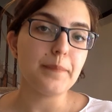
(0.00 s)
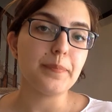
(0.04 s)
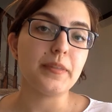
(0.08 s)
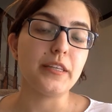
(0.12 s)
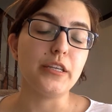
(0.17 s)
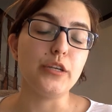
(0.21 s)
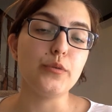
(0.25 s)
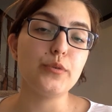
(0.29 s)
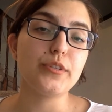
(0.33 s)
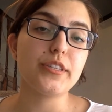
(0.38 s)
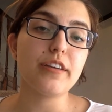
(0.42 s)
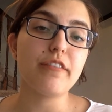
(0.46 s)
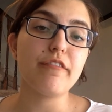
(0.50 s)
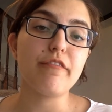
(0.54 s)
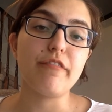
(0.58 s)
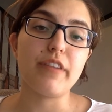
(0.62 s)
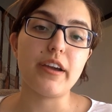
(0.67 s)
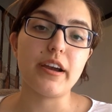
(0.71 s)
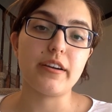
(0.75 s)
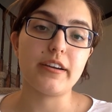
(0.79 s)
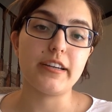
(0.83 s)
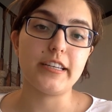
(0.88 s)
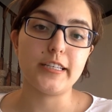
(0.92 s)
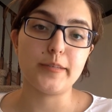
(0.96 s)
use them
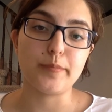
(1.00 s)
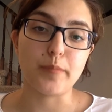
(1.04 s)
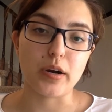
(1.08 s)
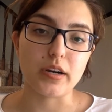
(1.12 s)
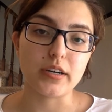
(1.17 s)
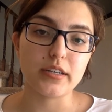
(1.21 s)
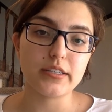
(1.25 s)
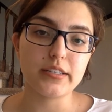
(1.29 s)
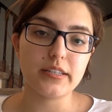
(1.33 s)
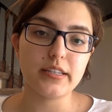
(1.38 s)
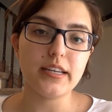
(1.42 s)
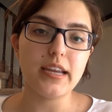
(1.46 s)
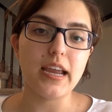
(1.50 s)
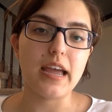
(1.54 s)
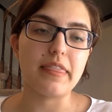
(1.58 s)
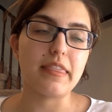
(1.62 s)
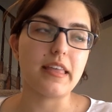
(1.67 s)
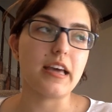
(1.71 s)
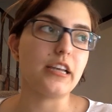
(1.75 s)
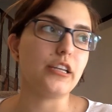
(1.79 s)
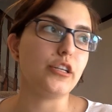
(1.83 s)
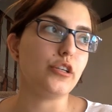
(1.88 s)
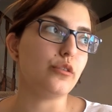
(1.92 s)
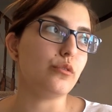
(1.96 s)
very sparsely and
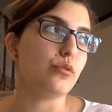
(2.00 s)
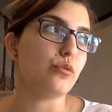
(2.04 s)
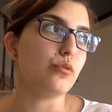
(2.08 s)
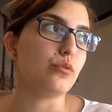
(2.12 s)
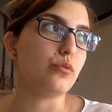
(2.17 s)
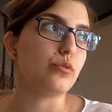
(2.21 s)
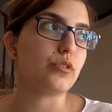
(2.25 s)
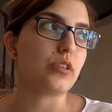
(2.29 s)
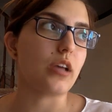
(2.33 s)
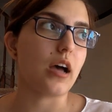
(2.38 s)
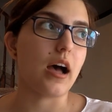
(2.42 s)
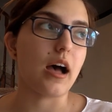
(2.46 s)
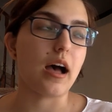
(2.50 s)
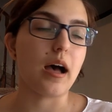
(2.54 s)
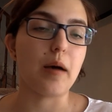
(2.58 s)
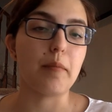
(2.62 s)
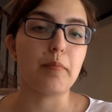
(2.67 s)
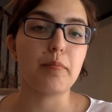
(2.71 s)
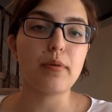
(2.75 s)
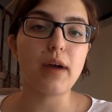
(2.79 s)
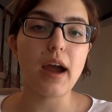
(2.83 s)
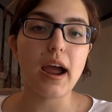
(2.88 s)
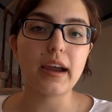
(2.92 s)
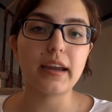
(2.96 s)
then use
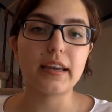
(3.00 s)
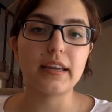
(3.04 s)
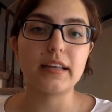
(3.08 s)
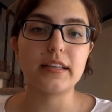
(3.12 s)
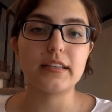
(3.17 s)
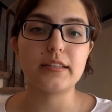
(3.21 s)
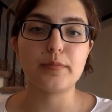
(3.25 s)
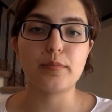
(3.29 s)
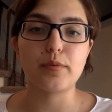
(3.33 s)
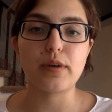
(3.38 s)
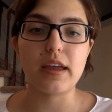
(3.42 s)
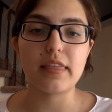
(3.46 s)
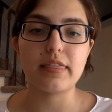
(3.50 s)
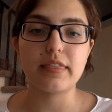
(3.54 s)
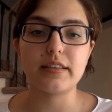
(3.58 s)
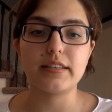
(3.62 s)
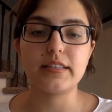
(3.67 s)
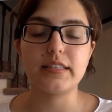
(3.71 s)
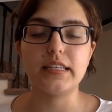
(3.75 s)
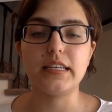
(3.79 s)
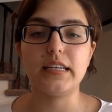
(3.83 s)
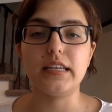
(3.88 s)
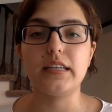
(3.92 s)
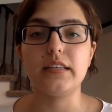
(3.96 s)
brackets,
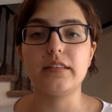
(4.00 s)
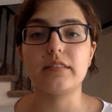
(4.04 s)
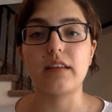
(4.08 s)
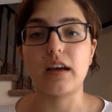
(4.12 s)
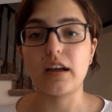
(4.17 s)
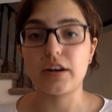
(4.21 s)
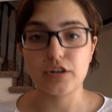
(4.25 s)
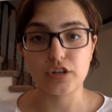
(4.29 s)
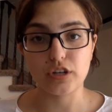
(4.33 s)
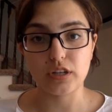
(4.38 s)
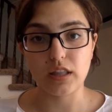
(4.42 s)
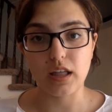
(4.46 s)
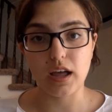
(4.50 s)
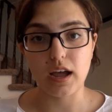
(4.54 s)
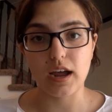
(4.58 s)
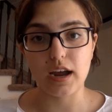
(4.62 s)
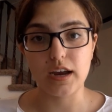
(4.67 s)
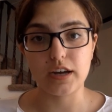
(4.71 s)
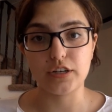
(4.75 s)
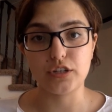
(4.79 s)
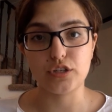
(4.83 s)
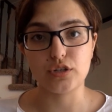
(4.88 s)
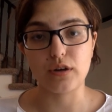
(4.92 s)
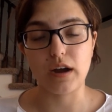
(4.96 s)
parentheses,
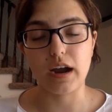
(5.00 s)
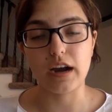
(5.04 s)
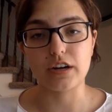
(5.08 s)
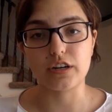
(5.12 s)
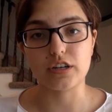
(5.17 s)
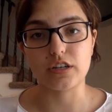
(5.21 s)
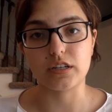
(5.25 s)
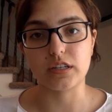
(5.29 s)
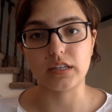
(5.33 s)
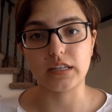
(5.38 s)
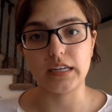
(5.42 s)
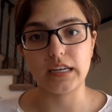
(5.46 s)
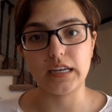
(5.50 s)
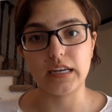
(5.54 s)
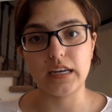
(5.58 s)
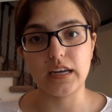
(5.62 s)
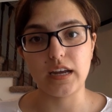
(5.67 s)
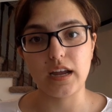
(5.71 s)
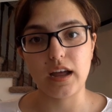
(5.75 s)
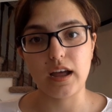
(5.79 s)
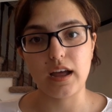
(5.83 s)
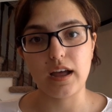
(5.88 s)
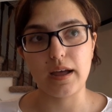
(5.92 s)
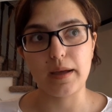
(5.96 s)
underline to actually
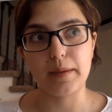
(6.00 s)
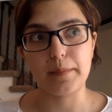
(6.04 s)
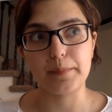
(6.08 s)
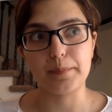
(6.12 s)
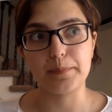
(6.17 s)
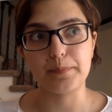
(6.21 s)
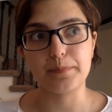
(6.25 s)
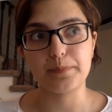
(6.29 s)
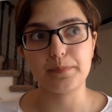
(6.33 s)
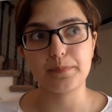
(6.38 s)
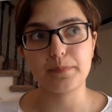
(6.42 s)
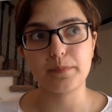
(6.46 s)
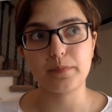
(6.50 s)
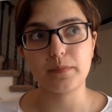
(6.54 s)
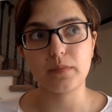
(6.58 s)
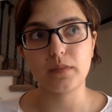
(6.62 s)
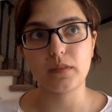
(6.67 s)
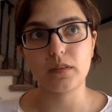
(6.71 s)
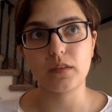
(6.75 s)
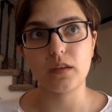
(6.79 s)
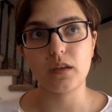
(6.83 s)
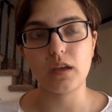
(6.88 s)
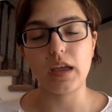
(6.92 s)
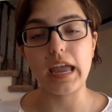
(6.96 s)

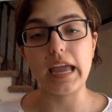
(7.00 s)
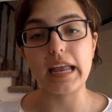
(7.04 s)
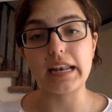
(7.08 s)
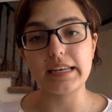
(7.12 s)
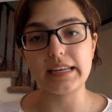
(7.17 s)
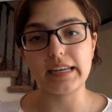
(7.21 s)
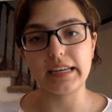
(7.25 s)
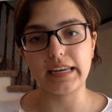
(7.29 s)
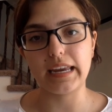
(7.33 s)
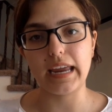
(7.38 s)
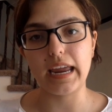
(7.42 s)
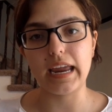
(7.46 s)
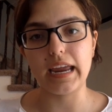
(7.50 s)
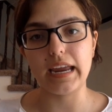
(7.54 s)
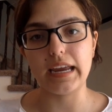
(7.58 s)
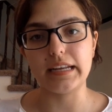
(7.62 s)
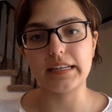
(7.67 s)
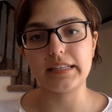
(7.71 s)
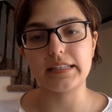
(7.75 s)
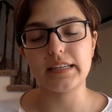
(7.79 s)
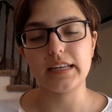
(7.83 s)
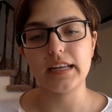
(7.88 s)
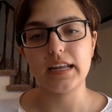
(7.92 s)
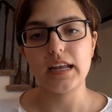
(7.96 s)

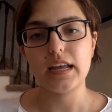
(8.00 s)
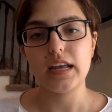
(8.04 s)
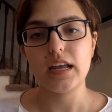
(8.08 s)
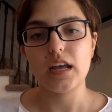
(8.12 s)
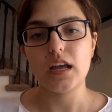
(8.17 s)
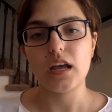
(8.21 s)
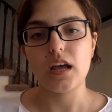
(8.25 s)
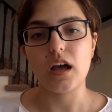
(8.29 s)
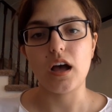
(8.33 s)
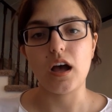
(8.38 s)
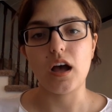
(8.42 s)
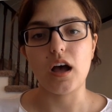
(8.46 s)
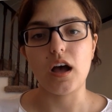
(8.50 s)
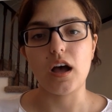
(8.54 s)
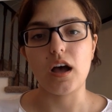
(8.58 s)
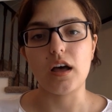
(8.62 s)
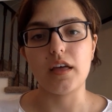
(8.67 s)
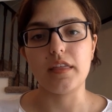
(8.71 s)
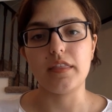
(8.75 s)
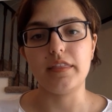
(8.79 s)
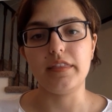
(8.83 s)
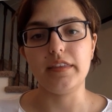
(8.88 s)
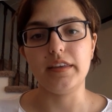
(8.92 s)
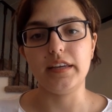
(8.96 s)
indicate
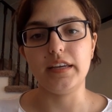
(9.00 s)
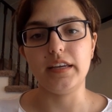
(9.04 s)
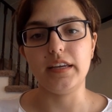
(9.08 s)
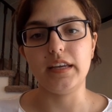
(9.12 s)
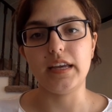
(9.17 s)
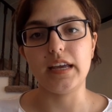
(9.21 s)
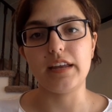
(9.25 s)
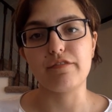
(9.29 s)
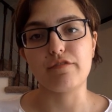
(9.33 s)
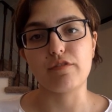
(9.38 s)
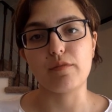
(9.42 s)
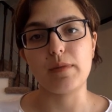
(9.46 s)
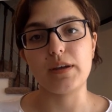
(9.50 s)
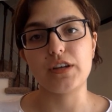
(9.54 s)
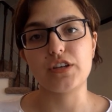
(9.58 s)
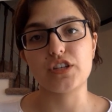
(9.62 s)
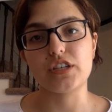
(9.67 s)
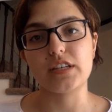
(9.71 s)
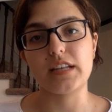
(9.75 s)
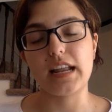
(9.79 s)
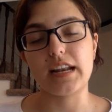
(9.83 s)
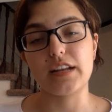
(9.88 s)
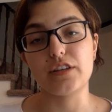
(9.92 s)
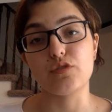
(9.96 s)
the
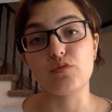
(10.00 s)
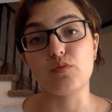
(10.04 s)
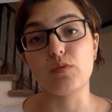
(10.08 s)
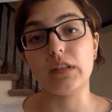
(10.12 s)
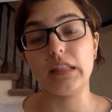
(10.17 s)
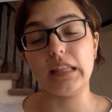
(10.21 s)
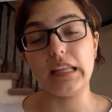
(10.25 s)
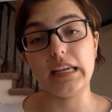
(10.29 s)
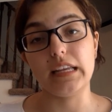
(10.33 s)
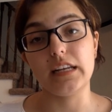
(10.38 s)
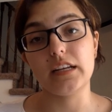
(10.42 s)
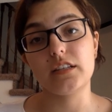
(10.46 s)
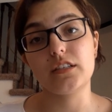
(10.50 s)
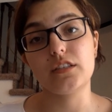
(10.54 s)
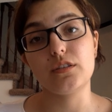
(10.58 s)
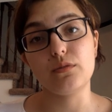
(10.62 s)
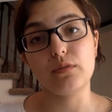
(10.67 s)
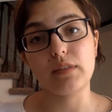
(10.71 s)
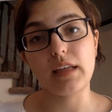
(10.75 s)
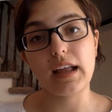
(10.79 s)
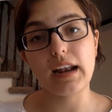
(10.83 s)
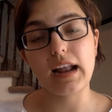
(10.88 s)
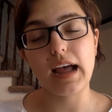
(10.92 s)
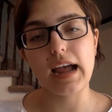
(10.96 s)
information that is related to
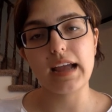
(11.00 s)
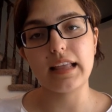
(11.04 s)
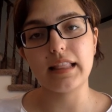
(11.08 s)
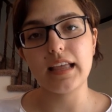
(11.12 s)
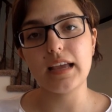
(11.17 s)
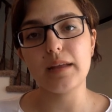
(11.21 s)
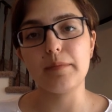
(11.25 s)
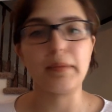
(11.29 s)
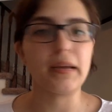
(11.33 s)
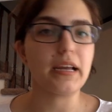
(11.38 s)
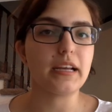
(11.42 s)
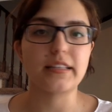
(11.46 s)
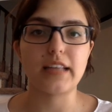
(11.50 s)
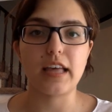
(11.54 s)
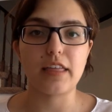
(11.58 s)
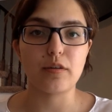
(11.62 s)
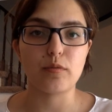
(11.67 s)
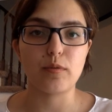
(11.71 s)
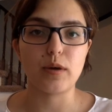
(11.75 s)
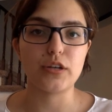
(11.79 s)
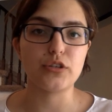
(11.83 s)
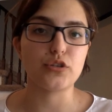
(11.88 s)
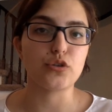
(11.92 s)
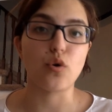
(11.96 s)
that highlight, because
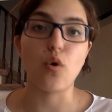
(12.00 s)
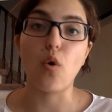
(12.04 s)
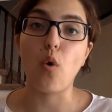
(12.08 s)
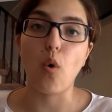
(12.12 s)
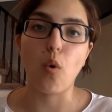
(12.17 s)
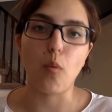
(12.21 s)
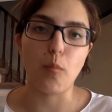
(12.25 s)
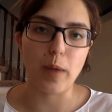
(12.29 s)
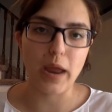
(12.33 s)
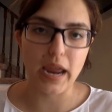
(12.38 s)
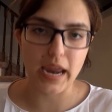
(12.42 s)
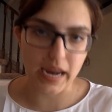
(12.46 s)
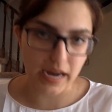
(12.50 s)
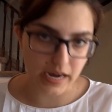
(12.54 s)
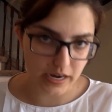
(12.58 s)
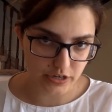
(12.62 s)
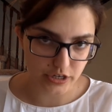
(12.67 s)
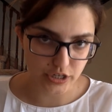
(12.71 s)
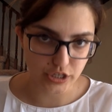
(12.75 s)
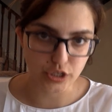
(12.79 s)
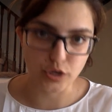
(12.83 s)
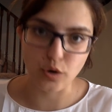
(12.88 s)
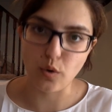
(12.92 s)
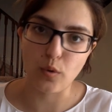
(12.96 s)
otherwise your whole
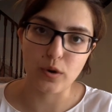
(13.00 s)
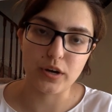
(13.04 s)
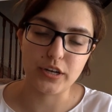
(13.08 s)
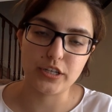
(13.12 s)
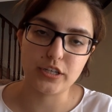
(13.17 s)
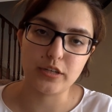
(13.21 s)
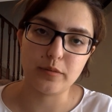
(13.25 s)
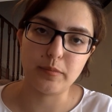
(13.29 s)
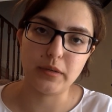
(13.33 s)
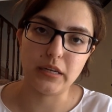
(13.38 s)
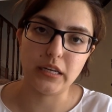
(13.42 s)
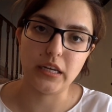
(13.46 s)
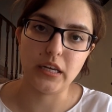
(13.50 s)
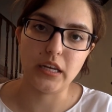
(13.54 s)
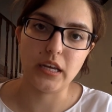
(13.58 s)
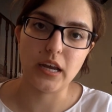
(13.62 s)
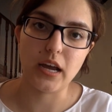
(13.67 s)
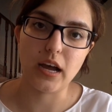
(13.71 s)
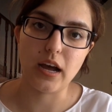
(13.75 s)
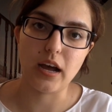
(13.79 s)
page is going to be